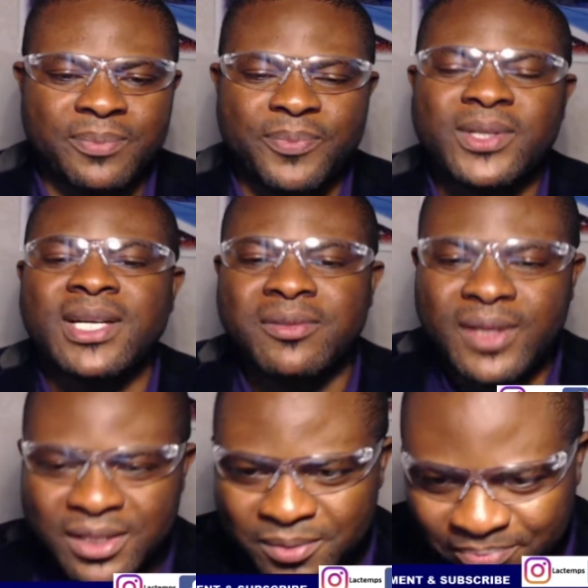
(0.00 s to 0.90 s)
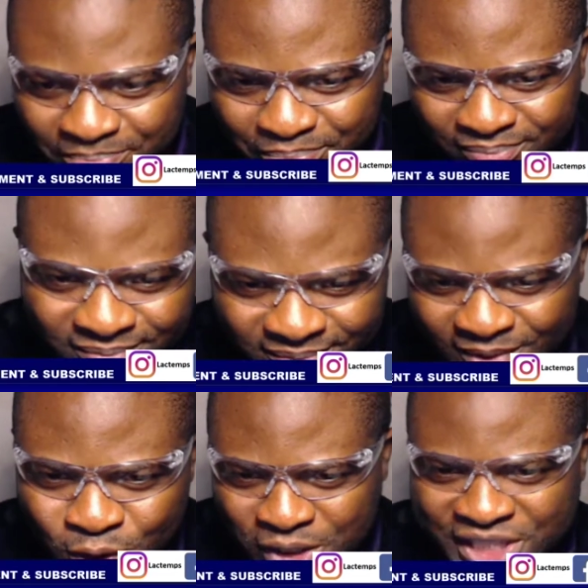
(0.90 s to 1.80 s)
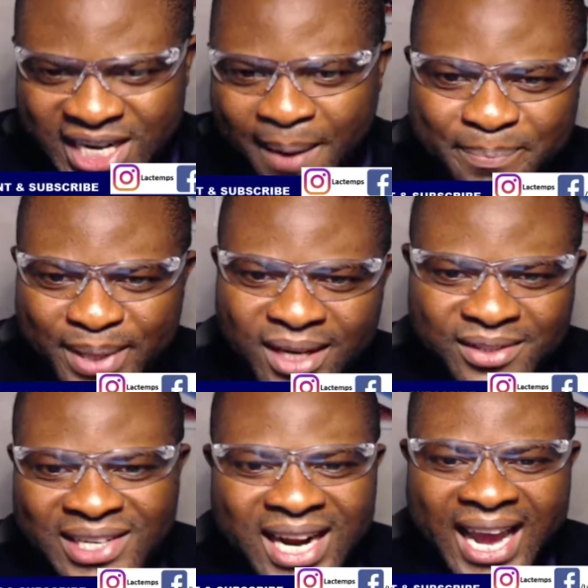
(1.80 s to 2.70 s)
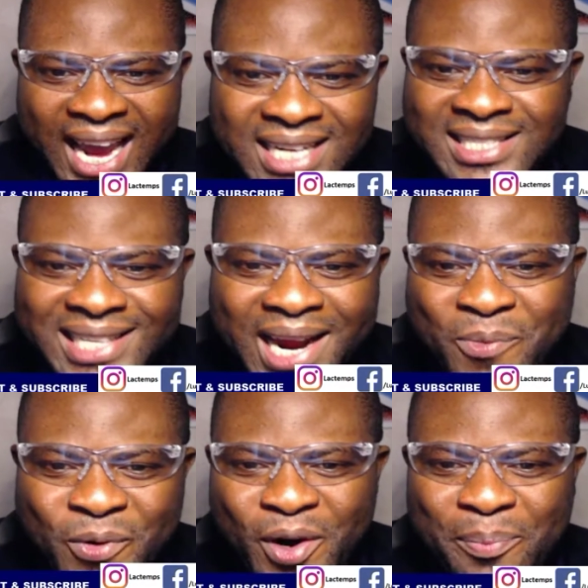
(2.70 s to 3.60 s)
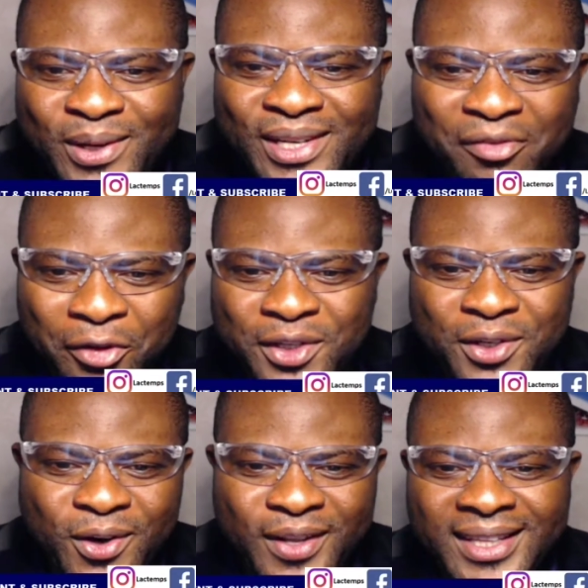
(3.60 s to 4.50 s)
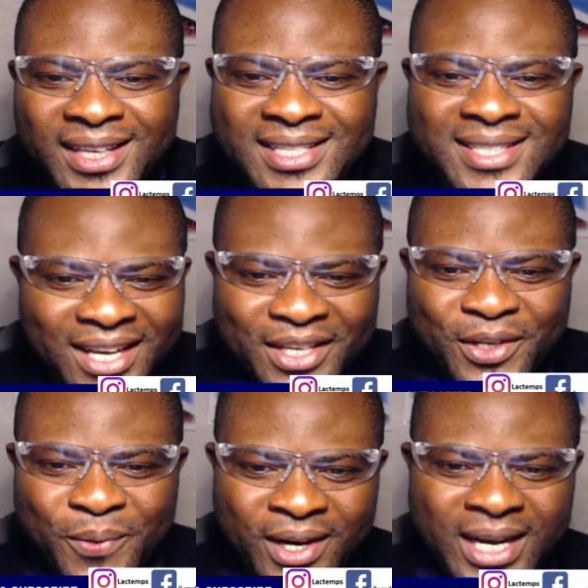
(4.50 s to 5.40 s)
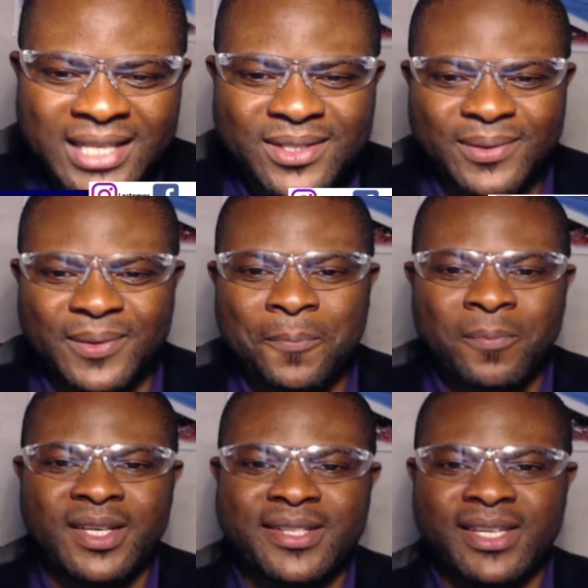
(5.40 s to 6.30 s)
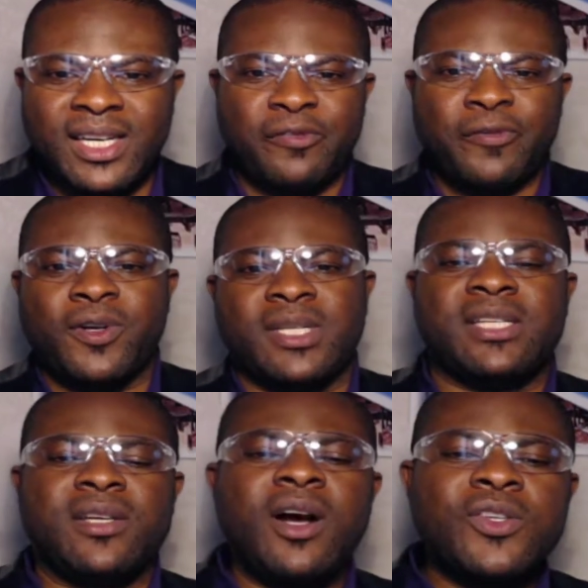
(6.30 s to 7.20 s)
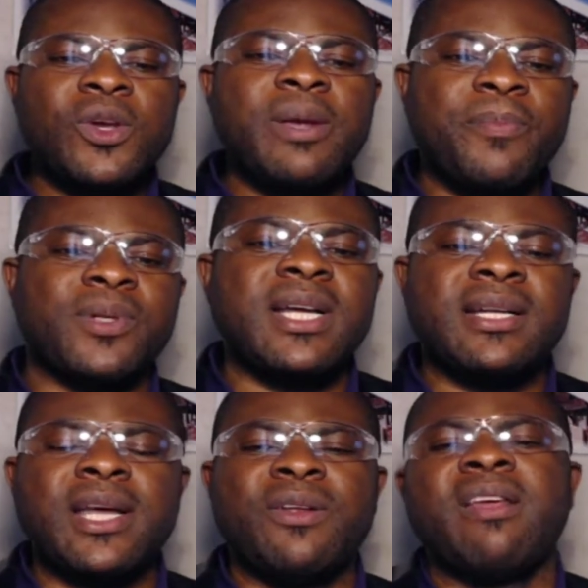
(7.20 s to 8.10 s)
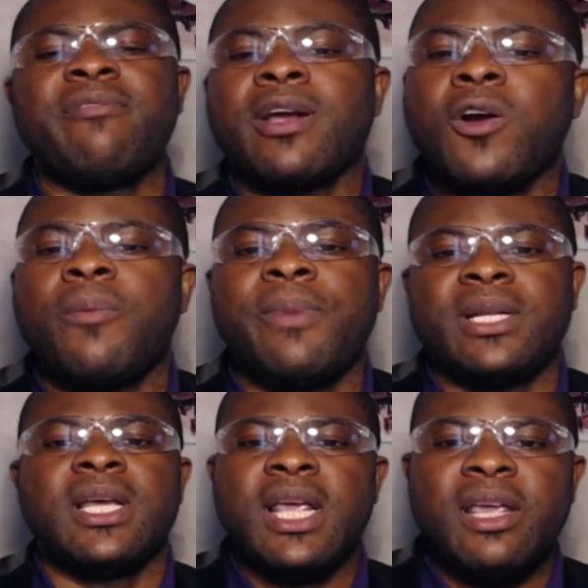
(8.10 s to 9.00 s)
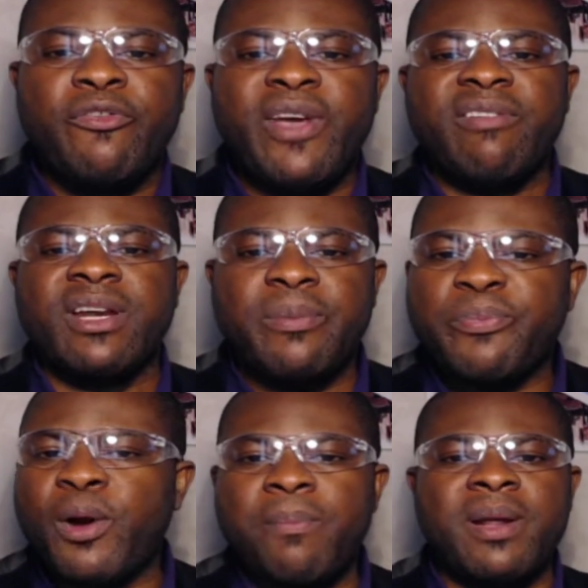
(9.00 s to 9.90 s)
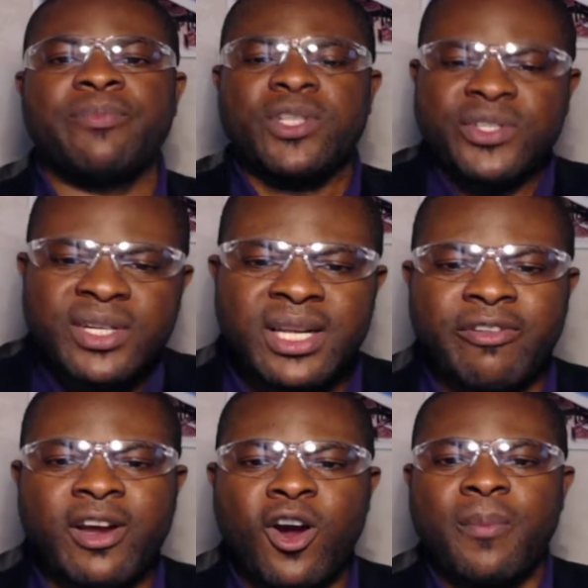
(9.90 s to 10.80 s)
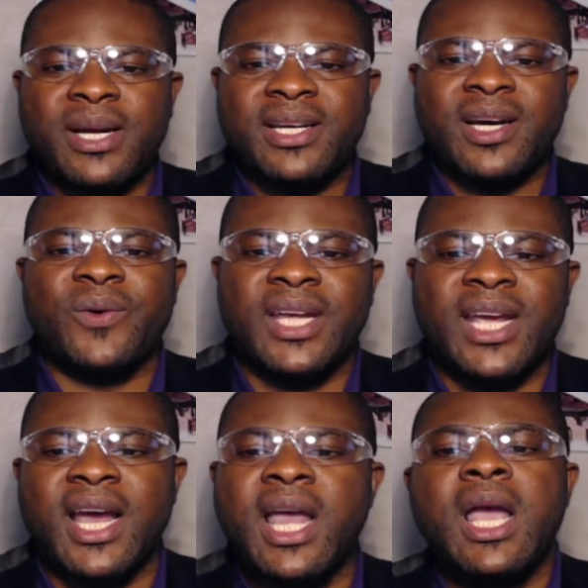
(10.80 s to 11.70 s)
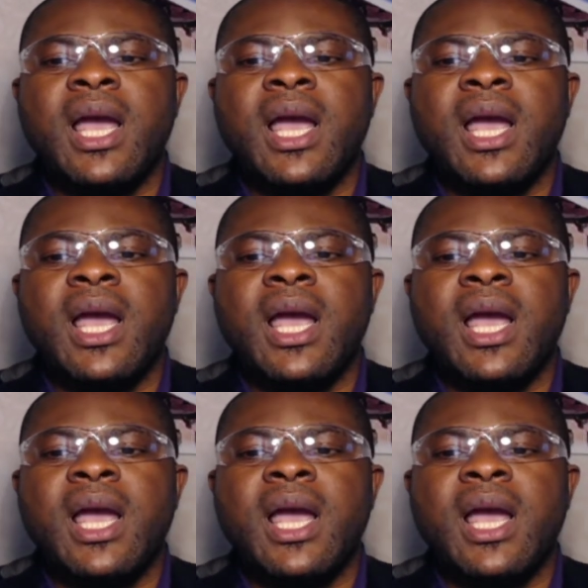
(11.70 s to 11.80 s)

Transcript: important that you touch that bell so that anytime we upload a video on this, you will get to see it first. It's also important that you leave a comment. If you have any problem, just leave a comment down here.